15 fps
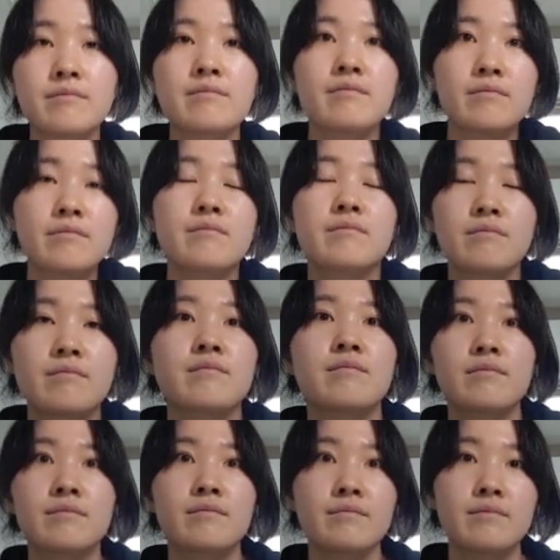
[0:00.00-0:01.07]

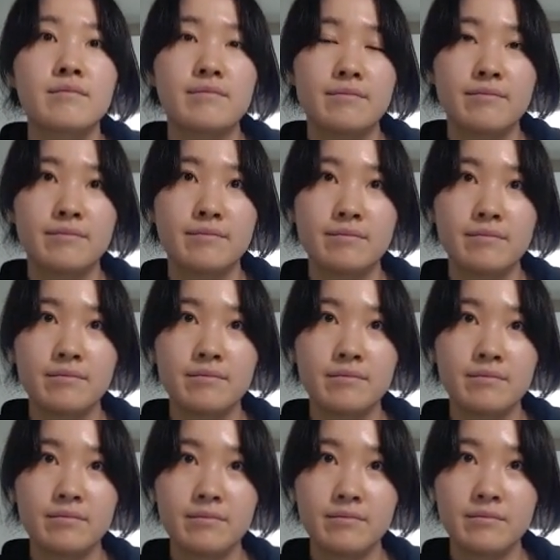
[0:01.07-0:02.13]

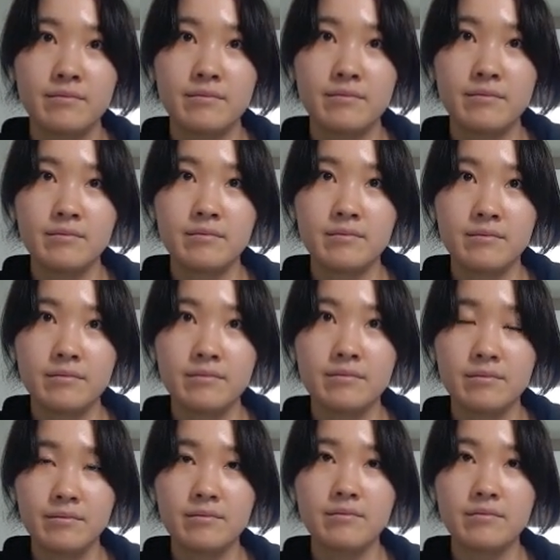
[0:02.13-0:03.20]

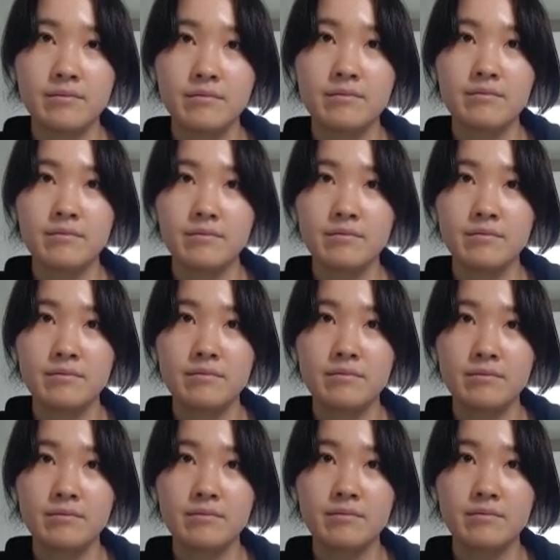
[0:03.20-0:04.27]

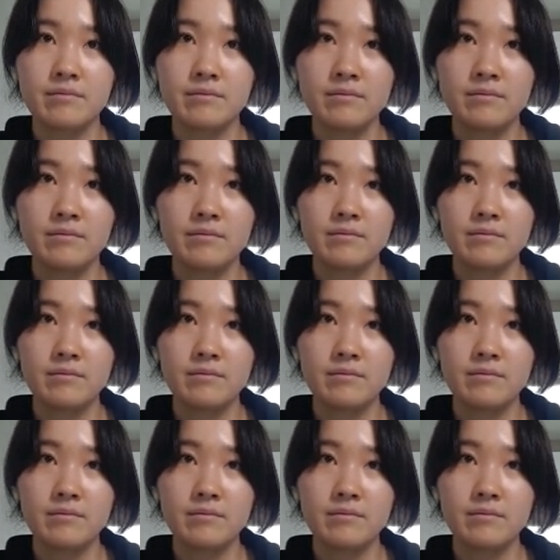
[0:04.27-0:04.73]
No words are spoken by the person on screen.